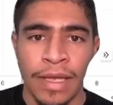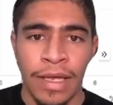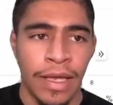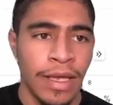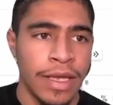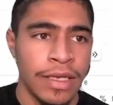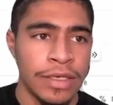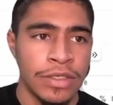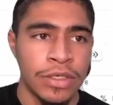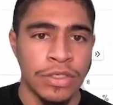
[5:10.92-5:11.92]

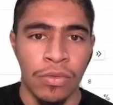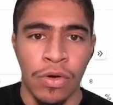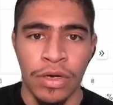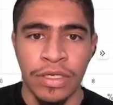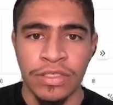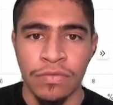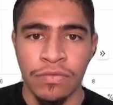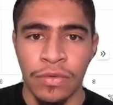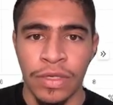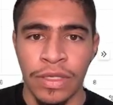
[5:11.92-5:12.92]
And so on and so
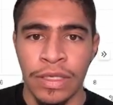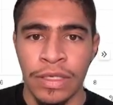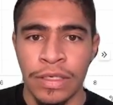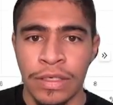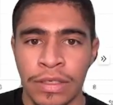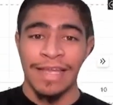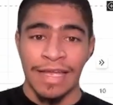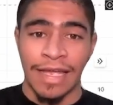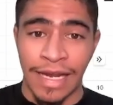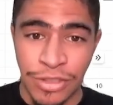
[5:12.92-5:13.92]
forth.
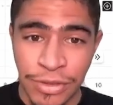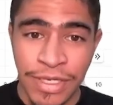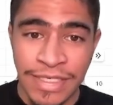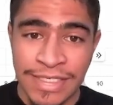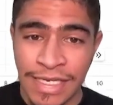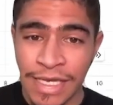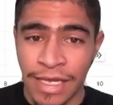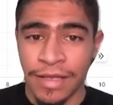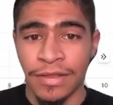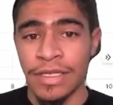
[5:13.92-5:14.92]
And as you can
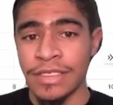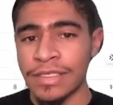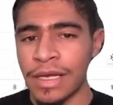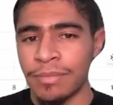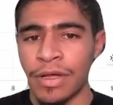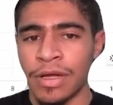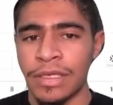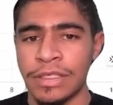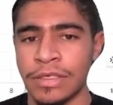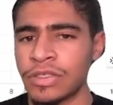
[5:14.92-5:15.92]
see, this stop
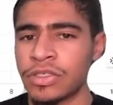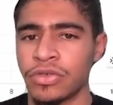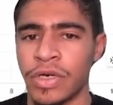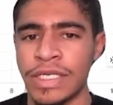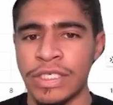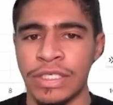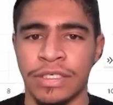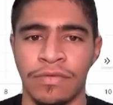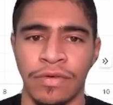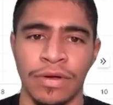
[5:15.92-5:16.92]
loss
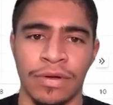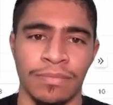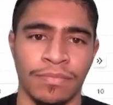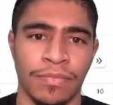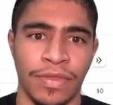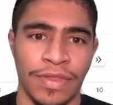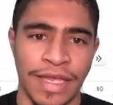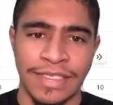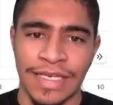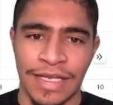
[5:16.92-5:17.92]
stretches from
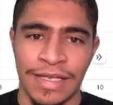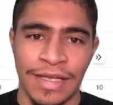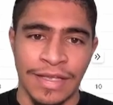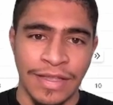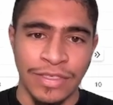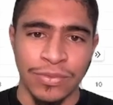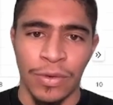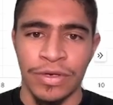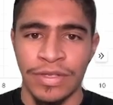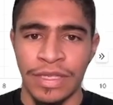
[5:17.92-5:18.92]
this
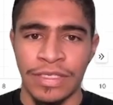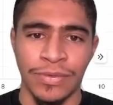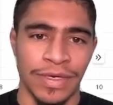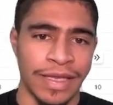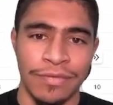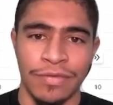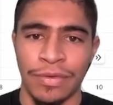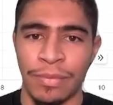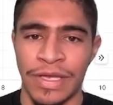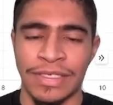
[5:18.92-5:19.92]
one to this one. It gave
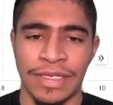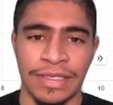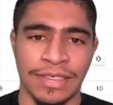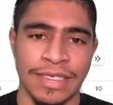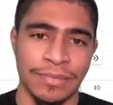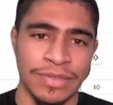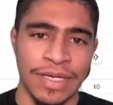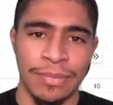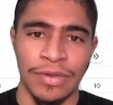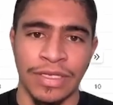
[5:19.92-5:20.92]
you basically the same
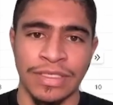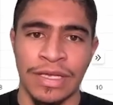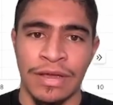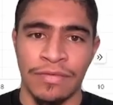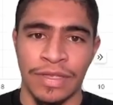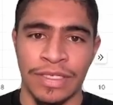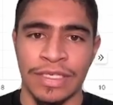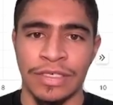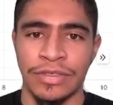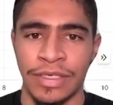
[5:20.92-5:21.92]
stop loss for this
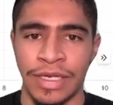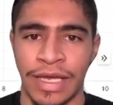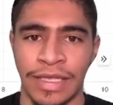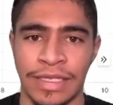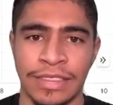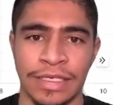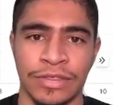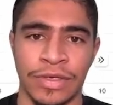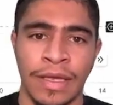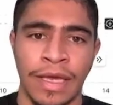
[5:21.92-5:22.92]
entry and this
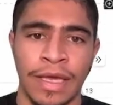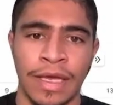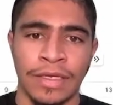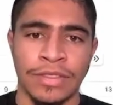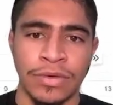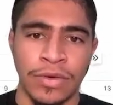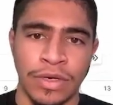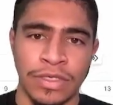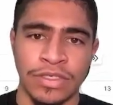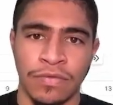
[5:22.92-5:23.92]
entry. And so
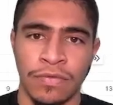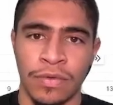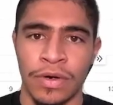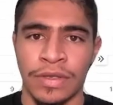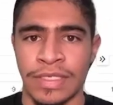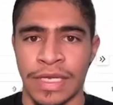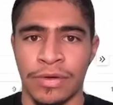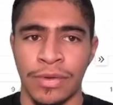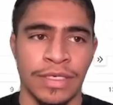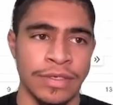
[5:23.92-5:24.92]
on and so forth. Say
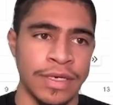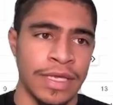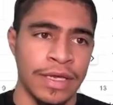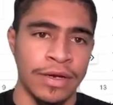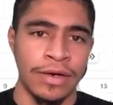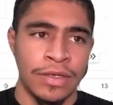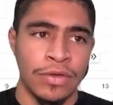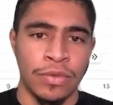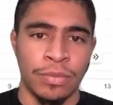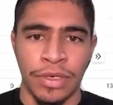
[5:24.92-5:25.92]
you entered here,
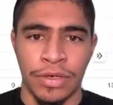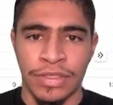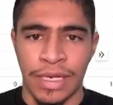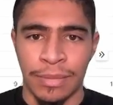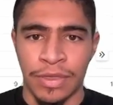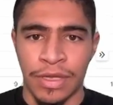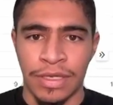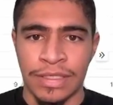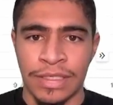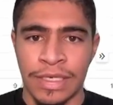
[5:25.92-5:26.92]
you would put your stop
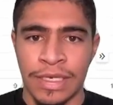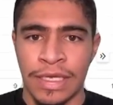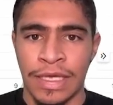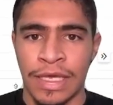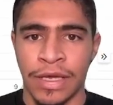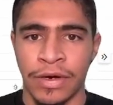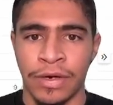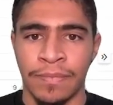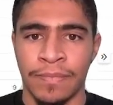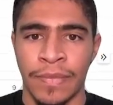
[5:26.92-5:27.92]
loss
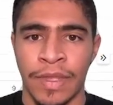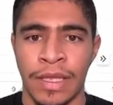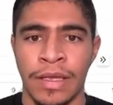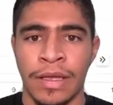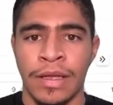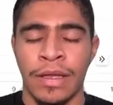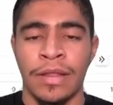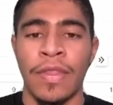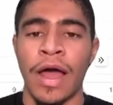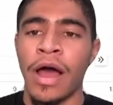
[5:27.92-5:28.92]
here.
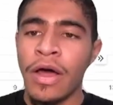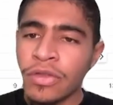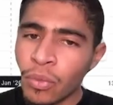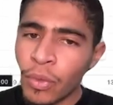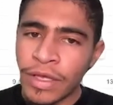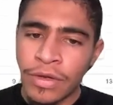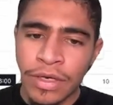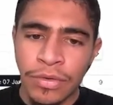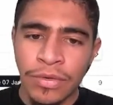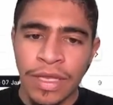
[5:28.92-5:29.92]
The other way you
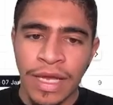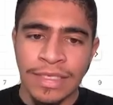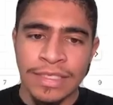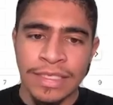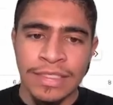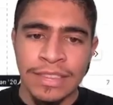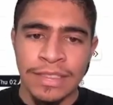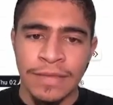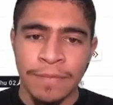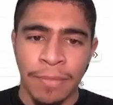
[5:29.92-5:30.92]
can utilize this
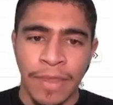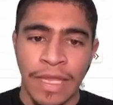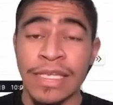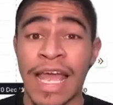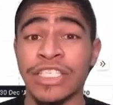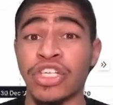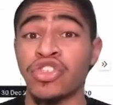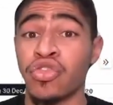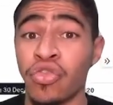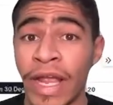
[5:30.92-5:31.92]
is as a
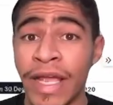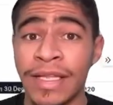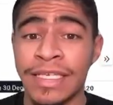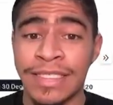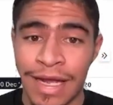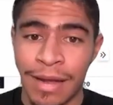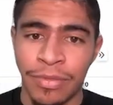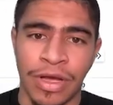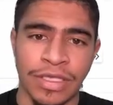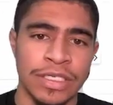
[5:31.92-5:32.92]
trailing stop
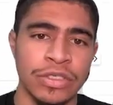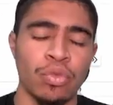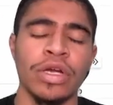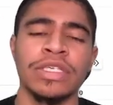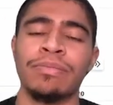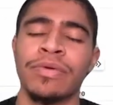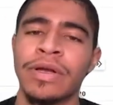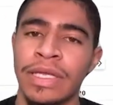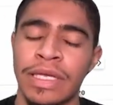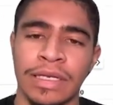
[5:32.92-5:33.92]
loss. This works
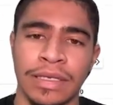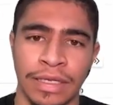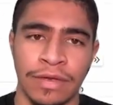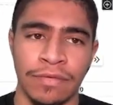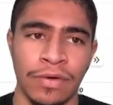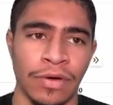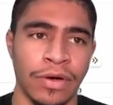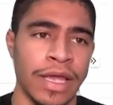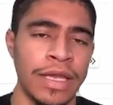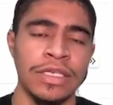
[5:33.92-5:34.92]
brilliantly
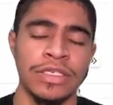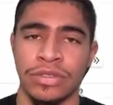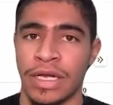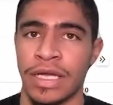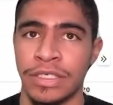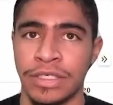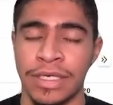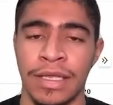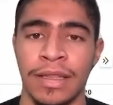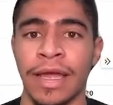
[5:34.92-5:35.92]
for any
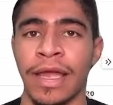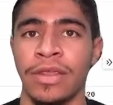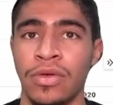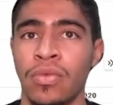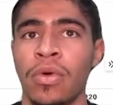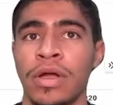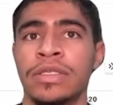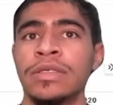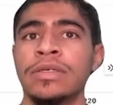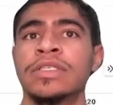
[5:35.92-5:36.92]
strategy that you want
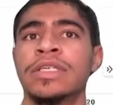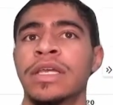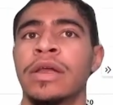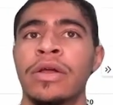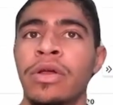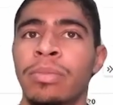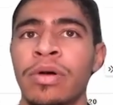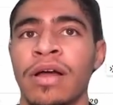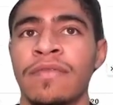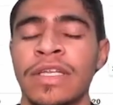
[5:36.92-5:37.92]
to secure your
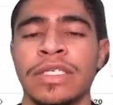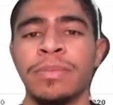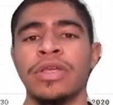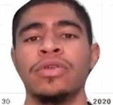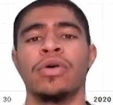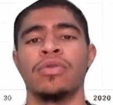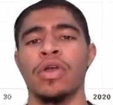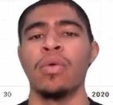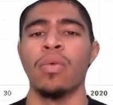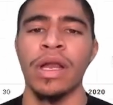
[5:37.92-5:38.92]
profits, but you don't
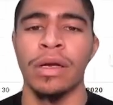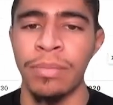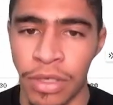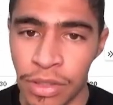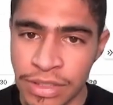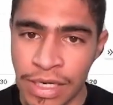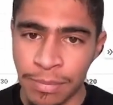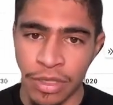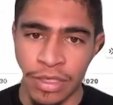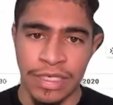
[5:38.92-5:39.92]
know where to put your
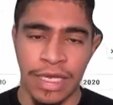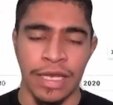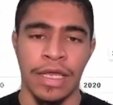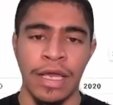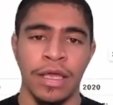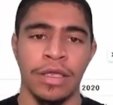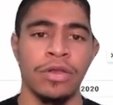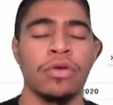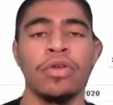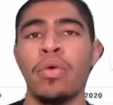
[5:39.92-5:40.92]
stop loss at. And you
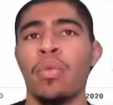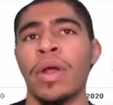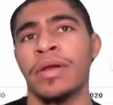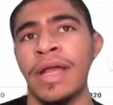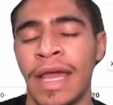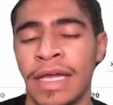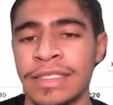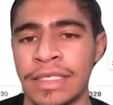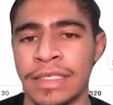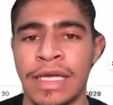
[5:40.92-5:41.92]
don't know where to
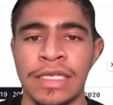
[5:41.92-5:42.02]
exit.